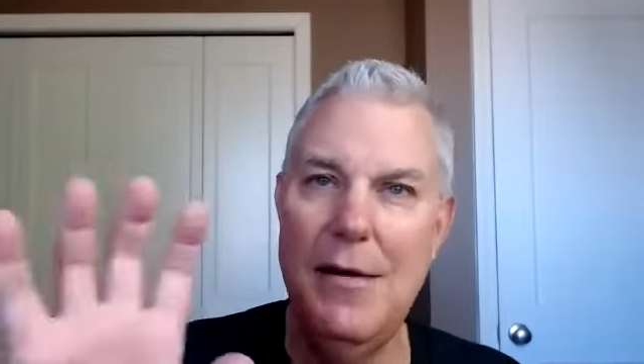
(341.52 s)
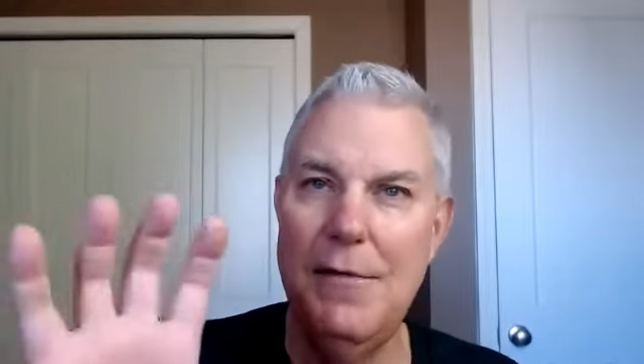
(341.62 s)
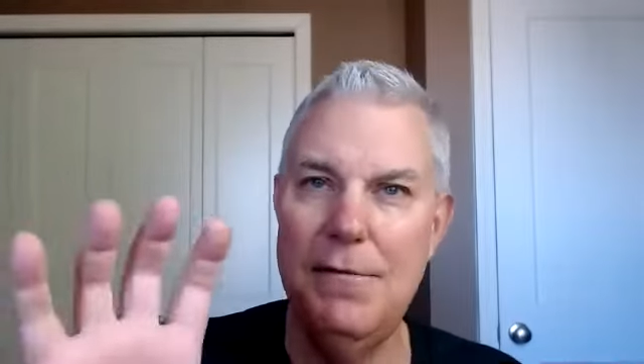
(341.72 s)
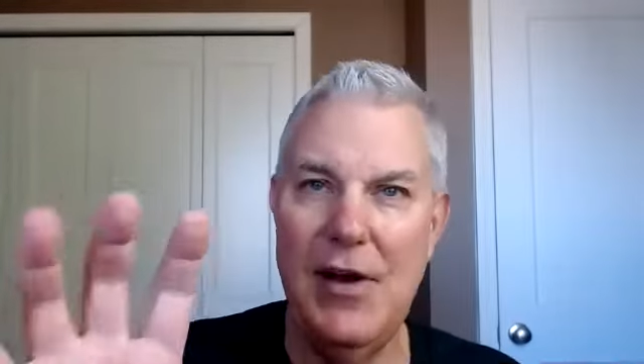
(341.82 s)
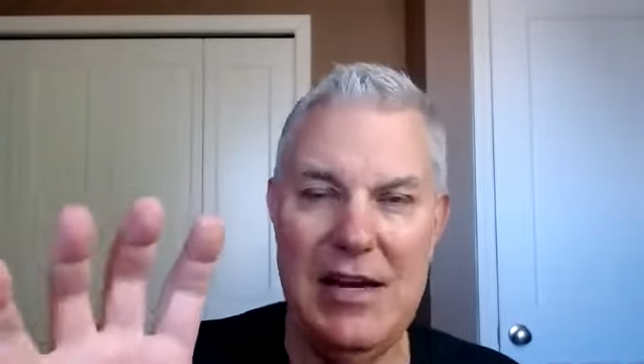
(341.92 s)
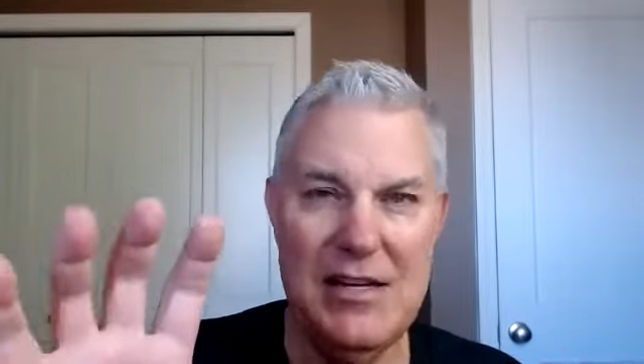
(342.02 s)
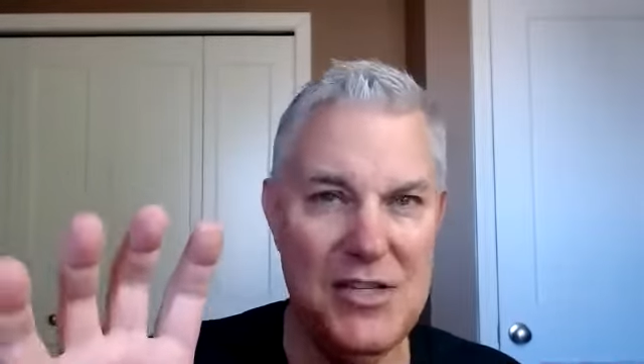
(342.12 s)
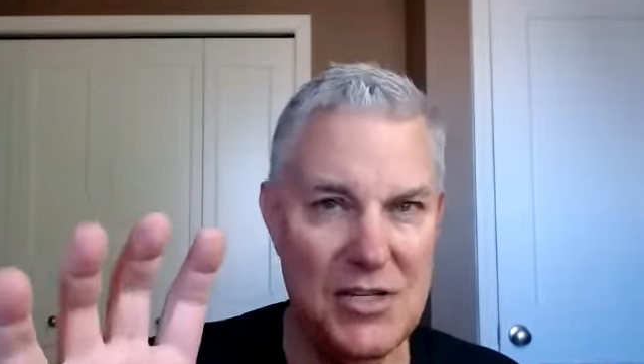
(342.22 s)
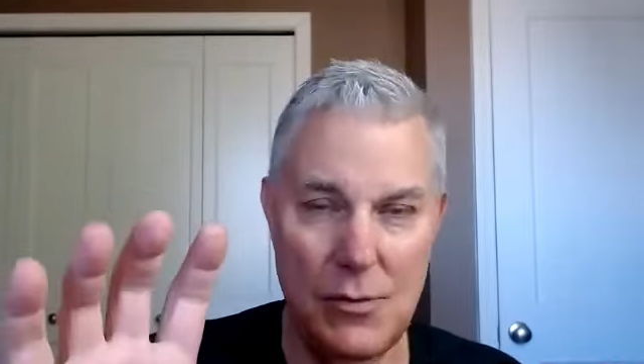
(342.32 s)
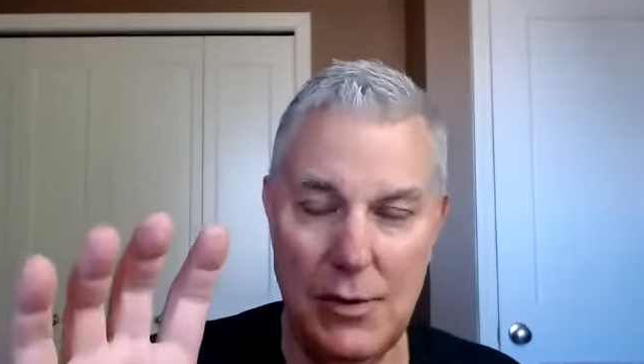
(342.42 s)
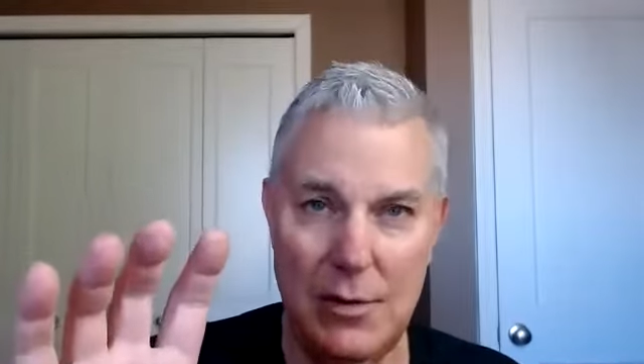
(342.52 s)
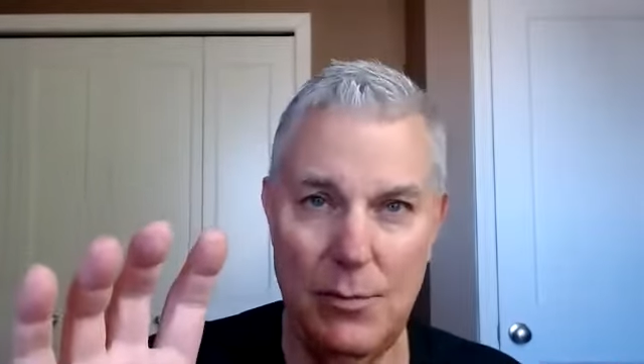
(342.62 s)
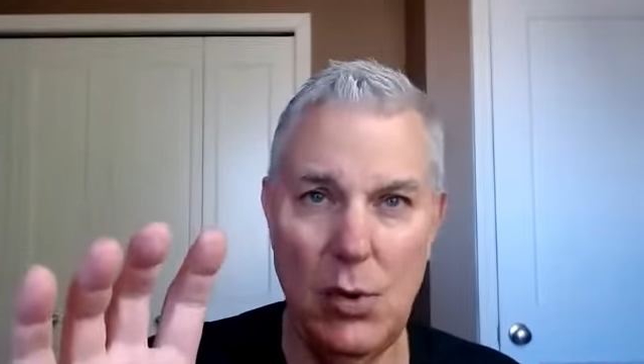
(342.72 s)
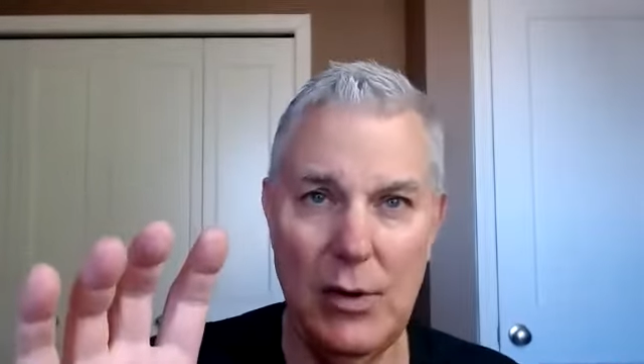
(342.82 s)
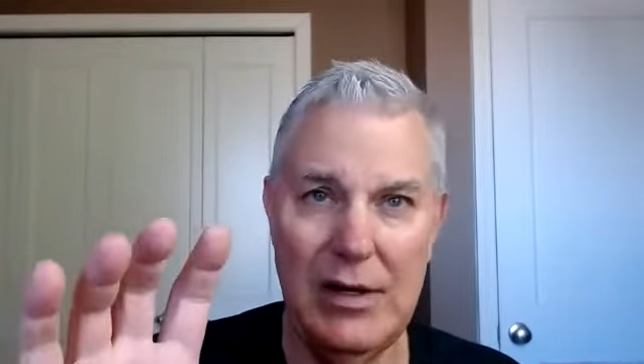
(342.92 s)
finances are really
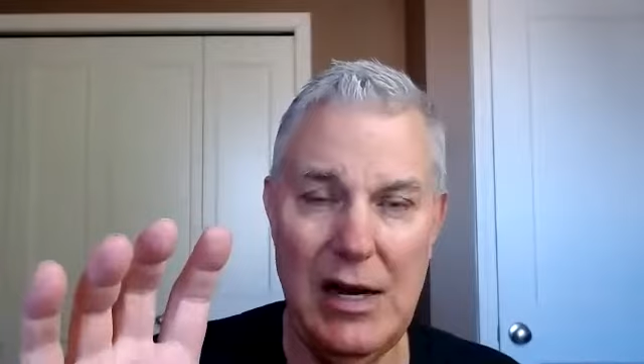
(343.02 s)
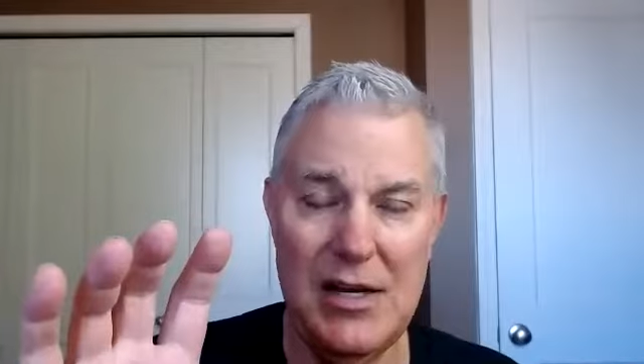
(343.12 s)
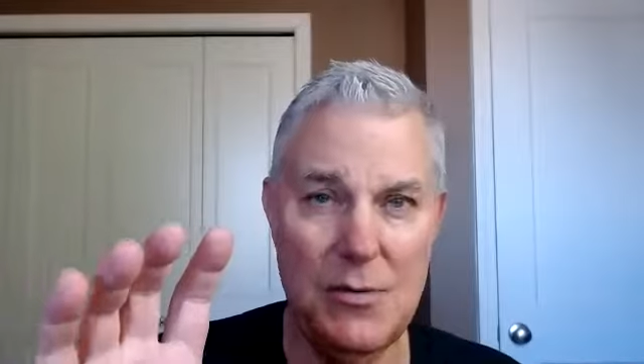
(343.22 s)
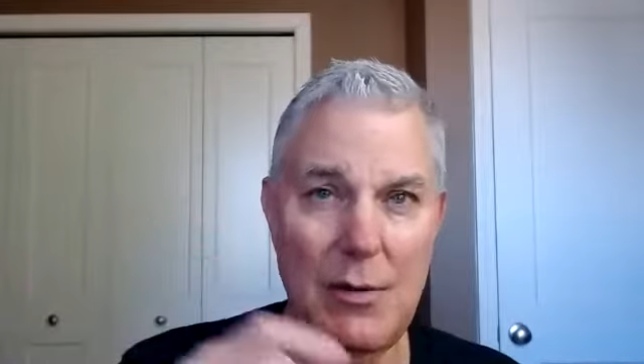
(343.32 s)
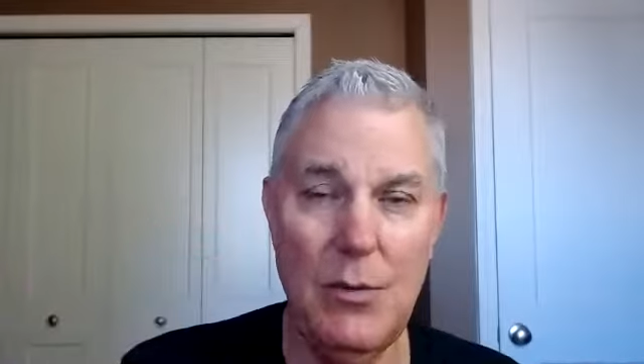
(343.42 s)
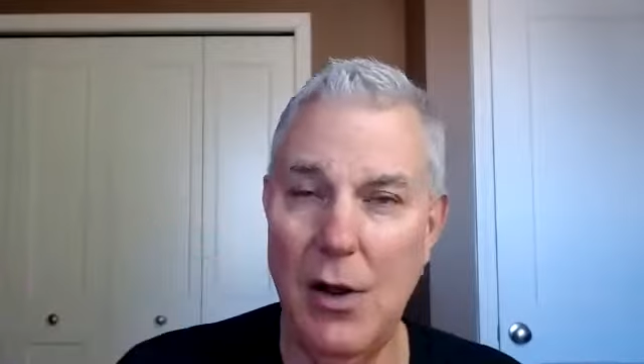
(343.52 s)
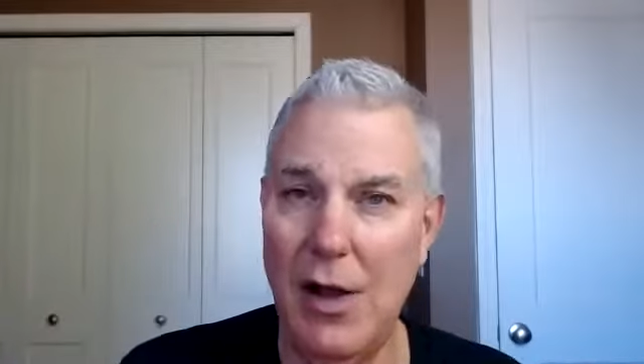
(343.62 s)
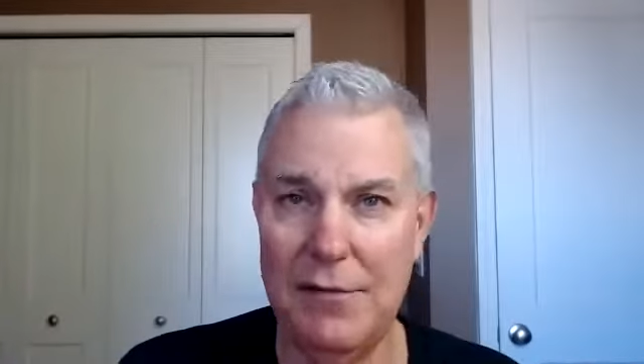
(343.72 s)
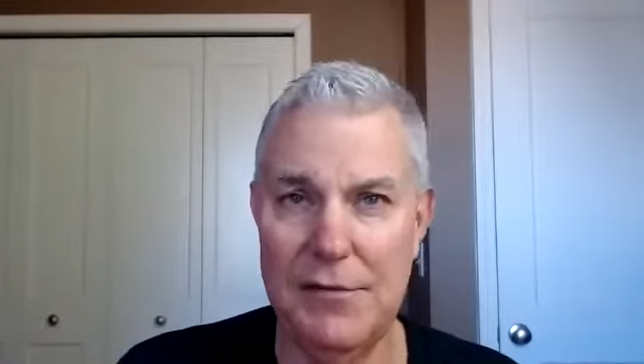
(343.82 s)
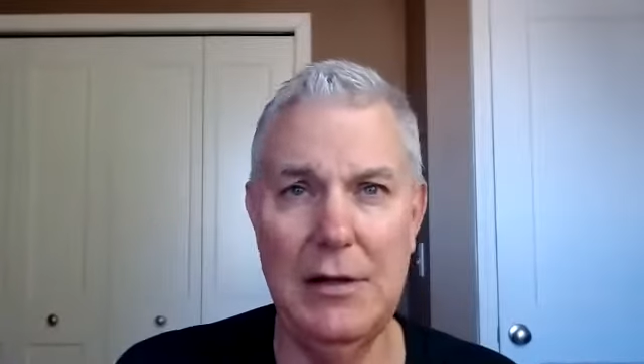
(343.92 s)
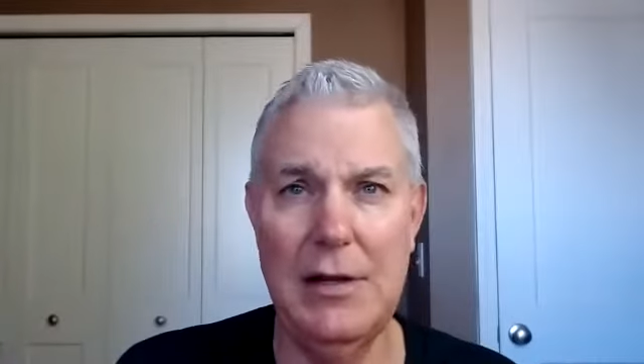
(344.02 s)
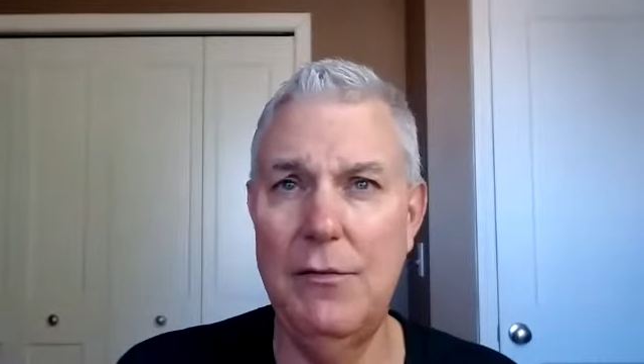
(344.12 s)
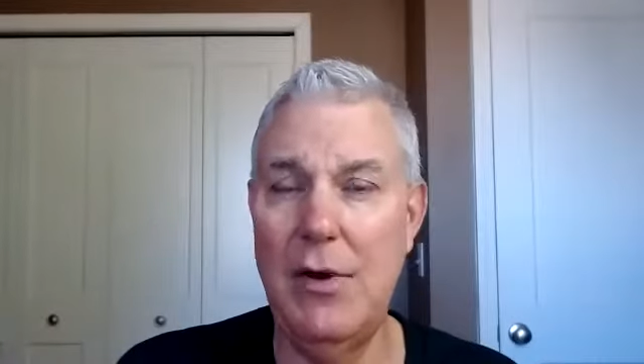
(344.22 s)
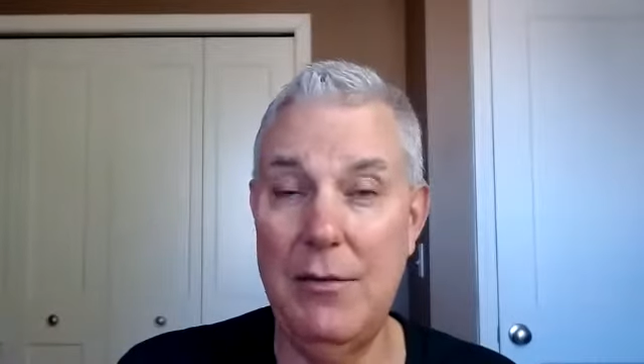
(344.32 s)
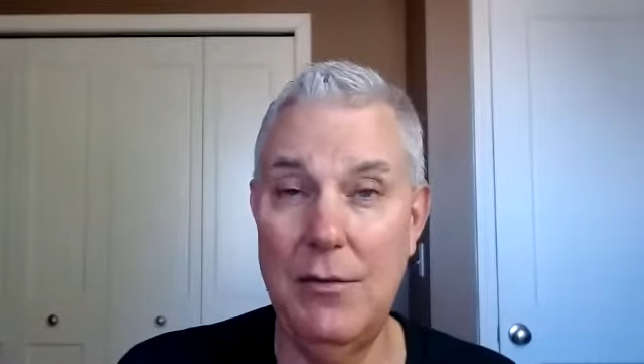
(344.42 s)
important, guys, right? We all have to live,
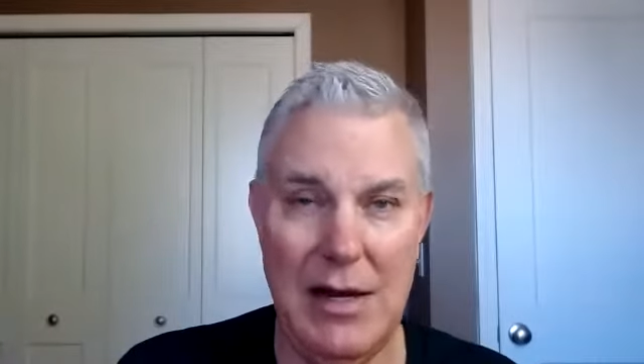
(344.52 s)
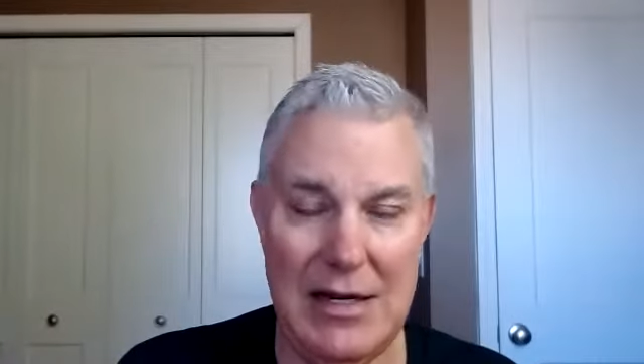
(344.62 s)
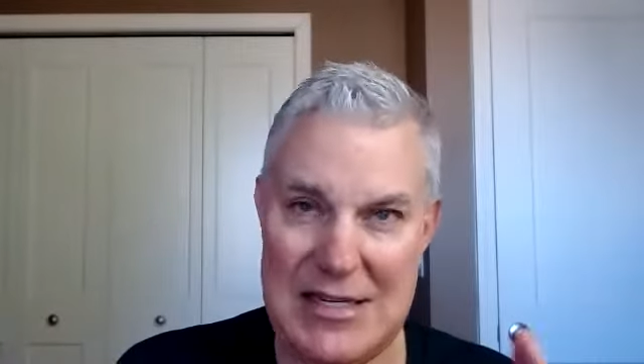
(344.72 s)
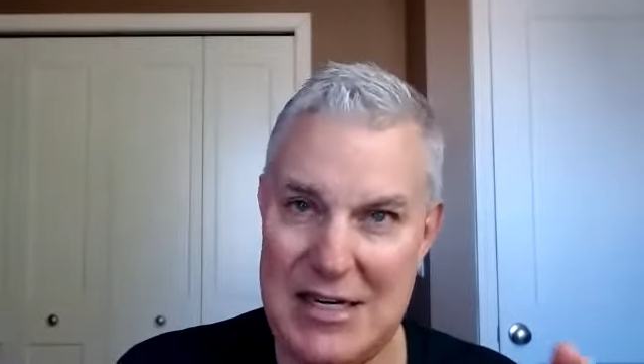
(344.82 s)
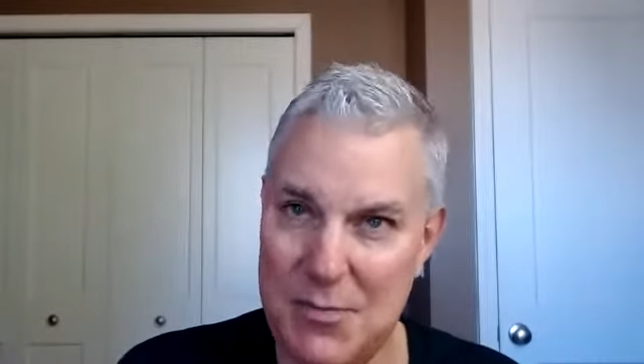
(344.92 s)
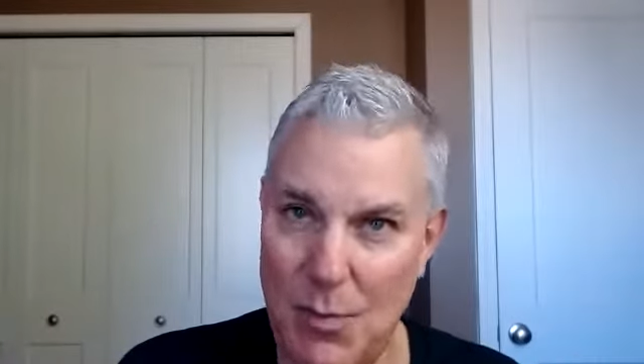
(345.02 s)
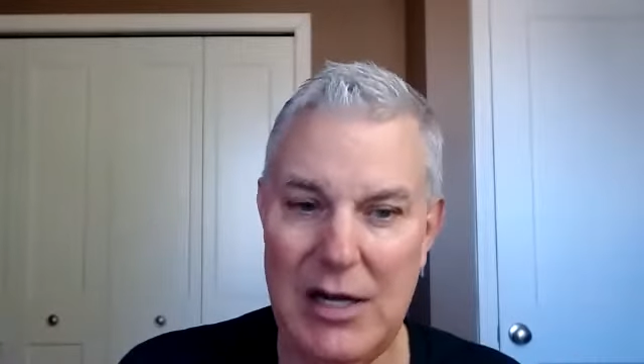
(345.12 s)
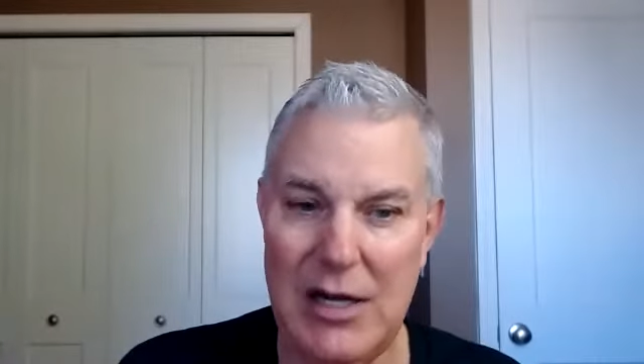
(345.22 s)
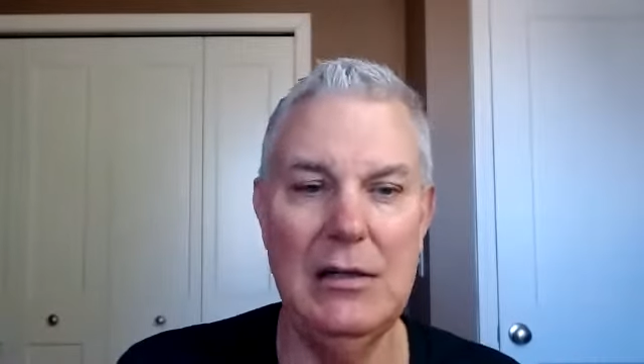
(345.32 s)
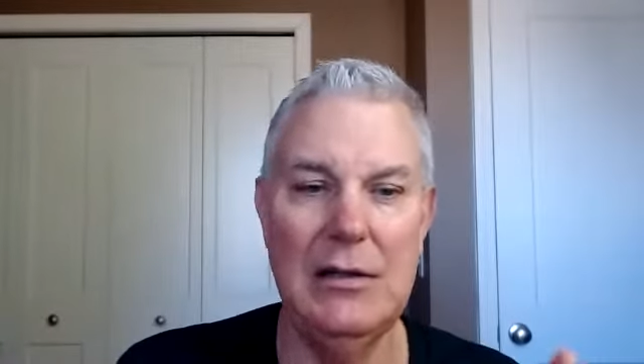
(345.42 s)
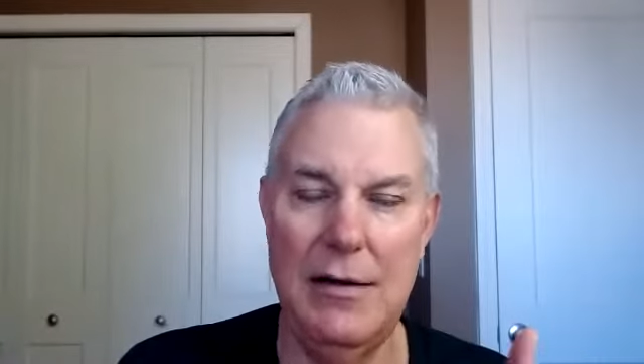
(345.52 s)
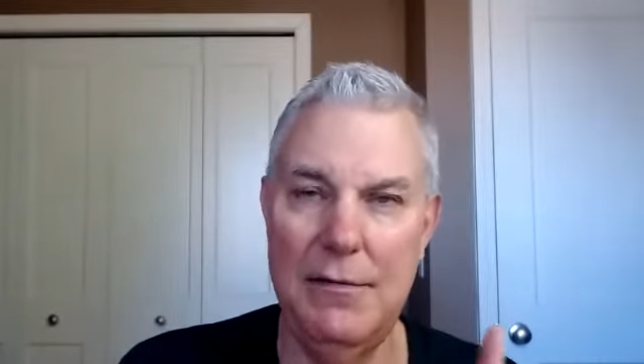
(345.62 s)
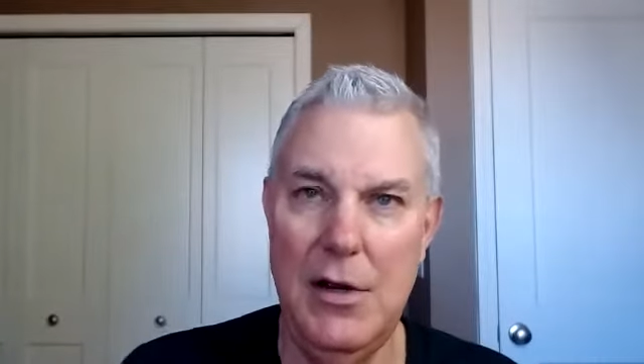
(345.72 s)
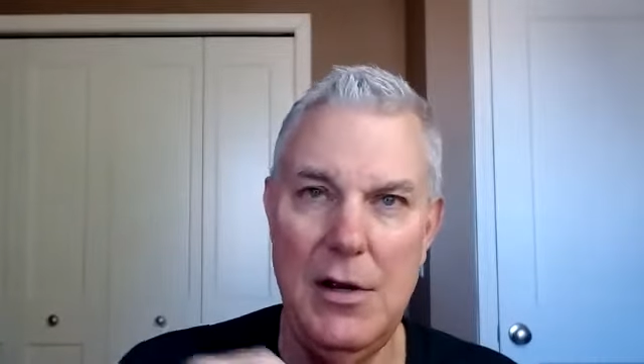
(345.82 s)
and it takes money to live.